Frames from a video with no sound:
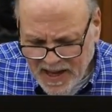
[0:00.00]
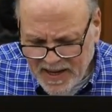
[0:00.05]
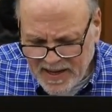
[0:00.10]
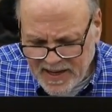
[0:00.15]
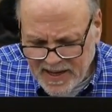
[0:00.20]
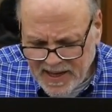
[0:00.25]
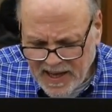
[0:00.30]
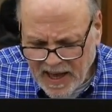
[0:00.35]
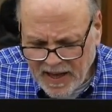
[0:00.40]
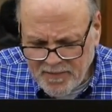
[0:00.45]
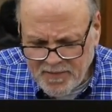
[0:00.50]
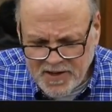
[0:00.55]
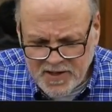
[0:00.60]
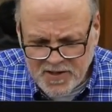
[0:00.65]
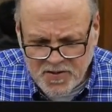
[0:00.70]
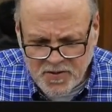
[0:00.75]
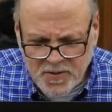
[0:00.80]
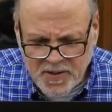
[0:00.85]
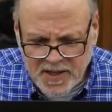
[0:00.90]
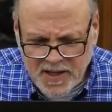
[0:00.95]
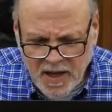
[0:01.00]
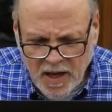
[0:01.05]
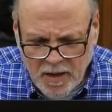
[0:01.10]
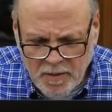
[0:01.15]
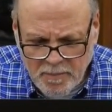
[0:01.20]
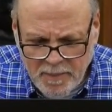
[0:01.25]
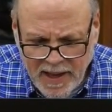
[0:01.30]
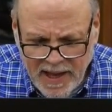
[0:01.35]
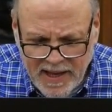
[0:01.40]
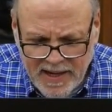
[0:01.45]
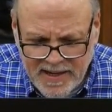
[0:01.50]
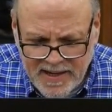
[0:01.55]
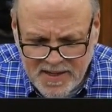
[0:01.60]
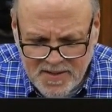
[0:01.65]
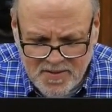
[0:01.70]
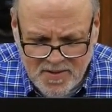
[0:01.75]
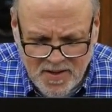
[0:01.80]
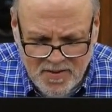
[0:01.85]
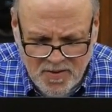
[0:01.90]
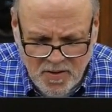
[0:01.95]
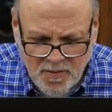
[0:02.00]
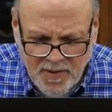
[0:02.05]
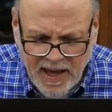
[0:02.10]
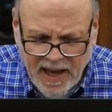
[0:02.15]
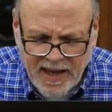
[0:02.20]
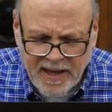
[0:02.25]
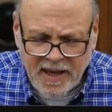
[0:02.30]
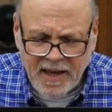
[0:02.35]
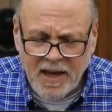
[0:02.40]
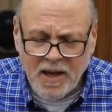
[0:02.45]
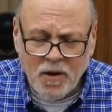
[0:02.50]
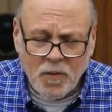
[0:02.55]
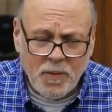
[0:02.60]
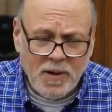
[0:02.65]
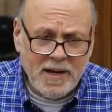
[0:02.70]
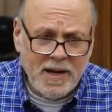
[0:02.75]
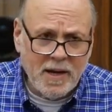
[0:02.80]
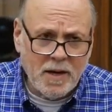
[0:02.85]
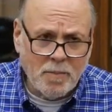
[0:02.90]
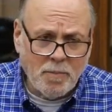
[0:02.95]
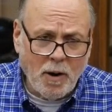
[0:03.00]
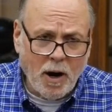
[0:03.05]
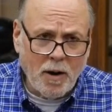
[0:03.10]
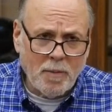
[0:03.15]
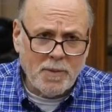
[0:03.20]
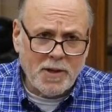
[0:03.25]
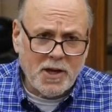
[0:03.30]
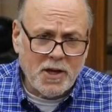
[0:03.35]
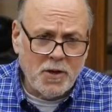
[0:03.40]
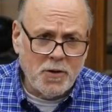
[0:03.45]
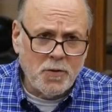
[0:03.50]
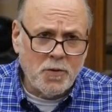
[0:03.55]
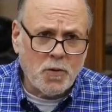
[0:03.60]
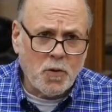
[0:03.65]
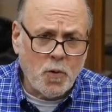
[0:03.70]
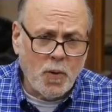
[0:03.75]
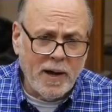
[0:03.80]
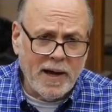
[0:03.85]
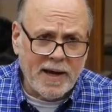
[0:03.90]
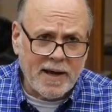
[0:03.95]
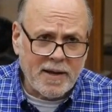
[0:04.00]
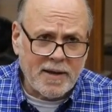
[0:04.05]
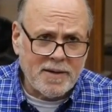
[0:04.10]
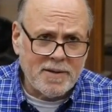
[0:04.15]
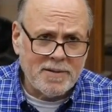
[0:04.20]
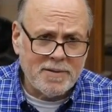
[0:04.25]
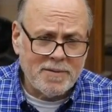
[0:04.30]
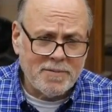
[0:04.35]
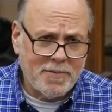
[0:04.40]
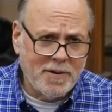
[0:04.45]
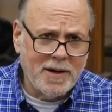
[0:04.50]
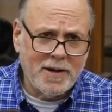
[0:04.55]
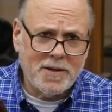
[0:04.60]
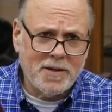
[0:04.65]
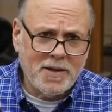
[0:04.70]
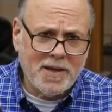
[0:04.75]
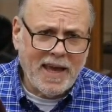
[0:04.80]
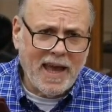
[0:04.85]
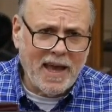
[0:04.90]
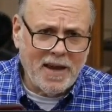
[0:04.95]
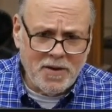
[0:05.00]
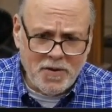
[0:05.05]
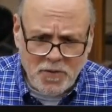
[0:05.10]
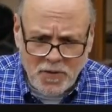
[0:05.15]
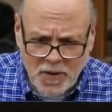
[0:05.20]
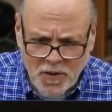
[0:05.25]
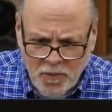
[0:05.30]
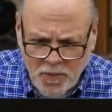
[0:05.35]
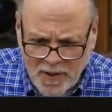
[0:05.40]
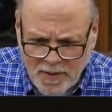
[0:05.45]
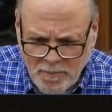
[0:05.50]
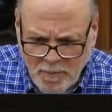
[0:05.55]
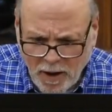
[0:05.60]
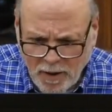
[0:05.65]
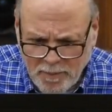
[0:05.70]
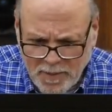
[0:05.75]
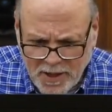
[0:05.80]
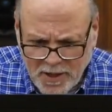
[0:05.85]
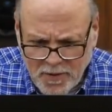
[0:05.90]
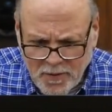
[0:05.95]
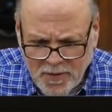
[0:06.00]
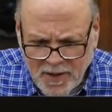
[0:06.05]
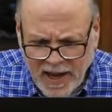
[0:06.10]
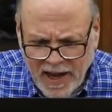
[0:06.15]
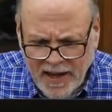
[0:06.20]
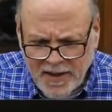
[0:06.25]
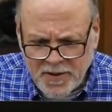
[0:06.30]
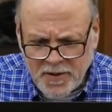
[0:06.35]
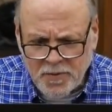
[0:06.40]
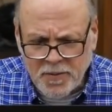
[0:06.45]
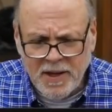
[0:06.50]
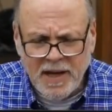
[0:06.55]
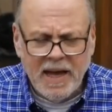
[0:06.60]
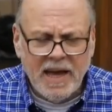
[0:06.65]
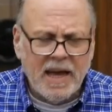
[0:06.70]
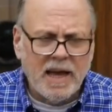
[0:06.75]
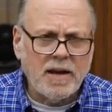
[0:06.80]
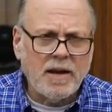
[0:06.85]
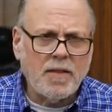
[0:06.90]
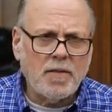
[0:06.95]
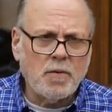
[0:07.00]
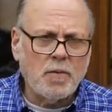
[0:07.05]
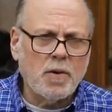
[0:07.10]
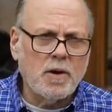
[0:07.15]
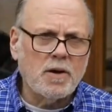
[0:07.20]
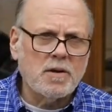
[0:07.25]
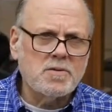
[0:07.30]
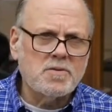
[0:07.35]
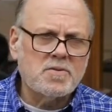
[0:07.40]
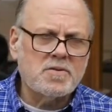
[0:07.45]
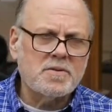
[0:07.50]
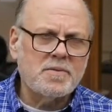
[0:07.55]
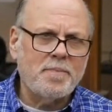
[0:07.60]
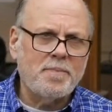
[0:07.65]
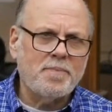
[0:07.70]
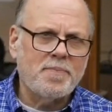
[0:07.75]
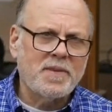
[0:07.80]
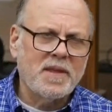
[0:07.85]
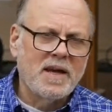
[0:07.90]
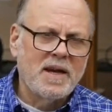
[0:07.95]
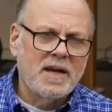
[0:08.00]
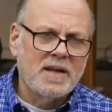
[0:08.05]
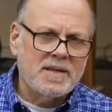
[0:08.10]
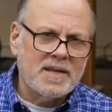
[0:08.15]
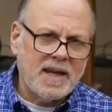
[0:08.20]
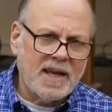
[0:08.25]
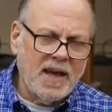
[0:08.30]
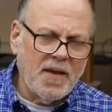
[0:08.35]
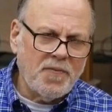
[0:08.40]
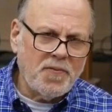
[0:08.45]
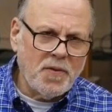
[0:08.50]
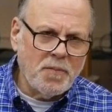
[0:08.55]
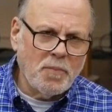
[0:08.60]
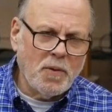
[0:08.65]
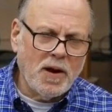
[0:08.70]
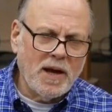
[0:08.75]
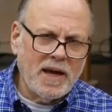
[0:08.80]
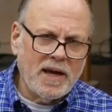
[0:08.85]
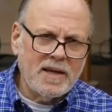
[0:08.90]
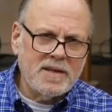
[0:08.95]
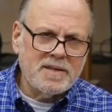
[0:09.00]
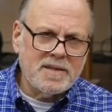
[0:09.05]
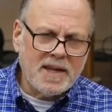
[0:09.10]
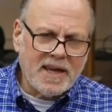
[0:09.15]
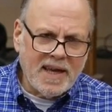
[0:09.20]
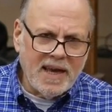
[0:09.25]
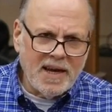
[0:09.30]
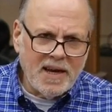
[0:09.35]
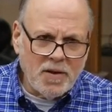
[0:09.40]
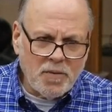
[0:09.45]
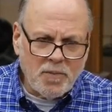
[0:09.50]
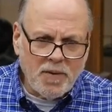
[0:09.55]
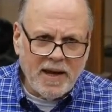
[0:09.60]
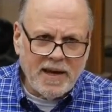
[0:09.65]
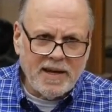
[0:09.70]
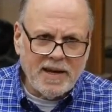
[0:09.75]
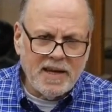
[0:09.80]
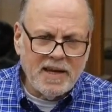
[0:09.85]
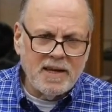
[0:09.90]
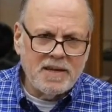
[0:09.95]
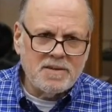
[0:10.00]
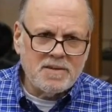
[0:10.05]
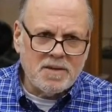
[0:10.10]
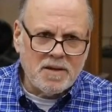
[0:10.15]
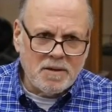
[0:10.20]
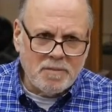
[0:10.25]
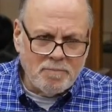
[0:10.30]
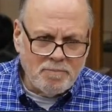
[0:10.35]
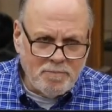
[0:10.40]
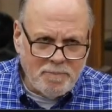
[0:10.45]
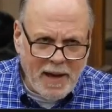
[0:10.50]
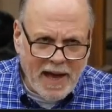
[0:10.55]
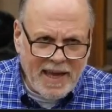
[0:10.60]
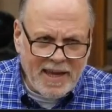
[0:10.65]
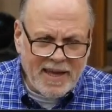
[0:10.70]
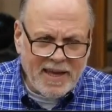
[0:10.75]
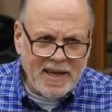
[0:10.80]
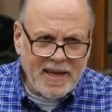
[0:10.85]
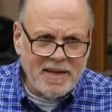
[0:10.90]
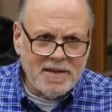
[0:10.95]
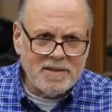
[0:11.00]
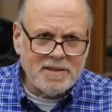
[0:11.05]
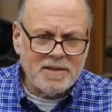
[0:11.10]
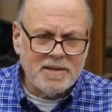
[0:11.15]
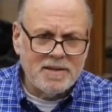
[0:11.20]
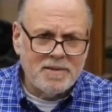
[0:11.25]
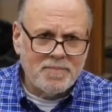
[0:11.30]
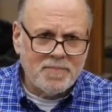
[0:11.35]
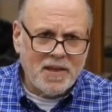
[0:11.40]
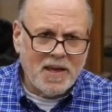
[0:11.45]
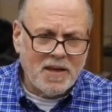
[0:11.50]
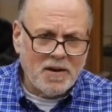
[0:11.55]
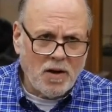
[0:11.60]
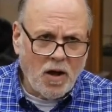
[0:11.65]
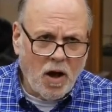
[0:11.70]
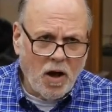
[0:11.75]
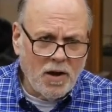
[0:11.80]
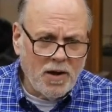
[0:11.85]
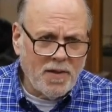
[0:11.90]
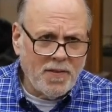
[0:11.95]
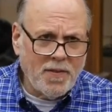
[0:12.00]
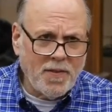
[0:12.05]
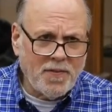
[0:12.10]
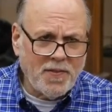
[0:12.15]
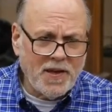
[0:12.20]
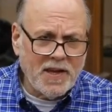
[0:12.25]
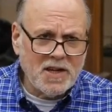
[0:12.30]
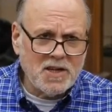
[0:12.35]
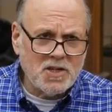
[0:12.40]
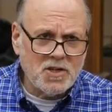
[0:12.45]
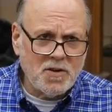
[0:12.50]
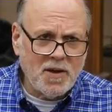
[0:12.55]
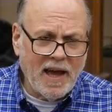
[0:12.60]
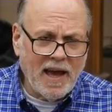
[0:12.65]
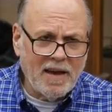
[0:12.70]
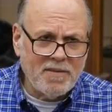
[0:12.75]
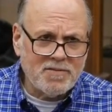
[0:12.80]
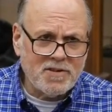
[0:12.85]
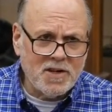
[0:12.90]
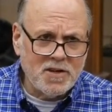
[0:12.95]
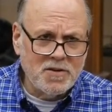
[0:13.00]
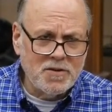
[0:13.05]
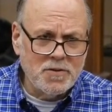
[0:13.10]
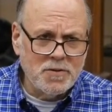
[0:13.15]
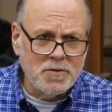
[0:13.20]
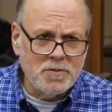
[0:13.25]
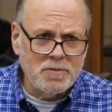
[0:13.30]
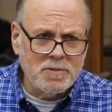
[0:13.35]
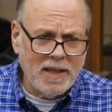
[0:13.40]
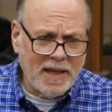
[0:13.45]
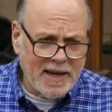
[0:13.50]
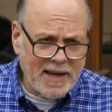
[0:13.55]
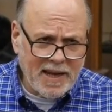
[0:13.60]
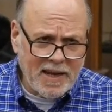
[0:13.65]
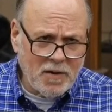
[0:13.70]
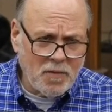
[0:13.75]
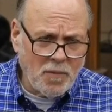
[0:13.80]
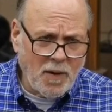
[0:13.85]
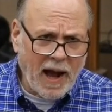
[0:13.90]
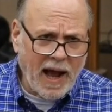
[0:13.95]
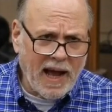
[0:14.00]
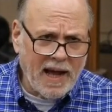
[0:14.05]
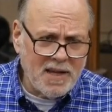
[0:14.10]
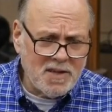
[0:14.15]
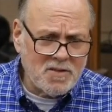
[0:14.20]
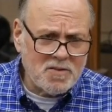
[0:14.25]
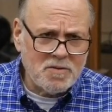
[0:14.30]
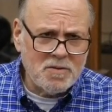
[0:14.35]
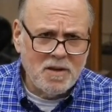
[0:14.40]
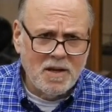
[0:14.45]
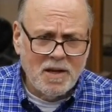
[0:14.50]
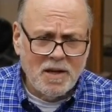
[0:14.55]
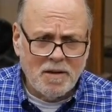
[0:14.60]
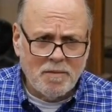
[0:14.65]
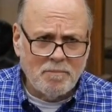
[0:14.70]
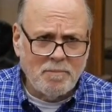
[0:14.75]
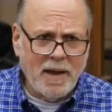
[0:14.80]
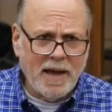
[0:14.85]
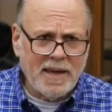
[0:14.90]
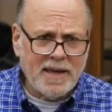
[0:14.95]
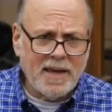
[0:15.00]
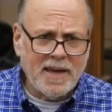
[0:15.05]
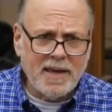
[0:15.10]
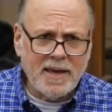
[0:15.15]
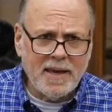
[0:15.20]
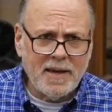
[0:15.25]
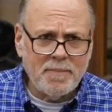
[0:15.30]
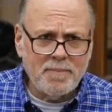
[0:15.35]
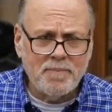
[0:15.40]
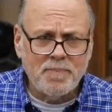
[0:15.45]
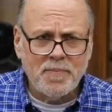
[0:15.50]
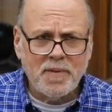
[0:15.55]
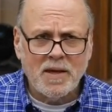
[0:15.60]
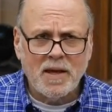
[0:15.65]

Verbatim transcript: and he gave it to a young man and he says, "Okay, we need a barbecue quick." Well, you can't do a quick barbecue, can you? In other words, to get the bread, to get it ready, to bake it, and all of the things you have to do, letting it rise, baking it,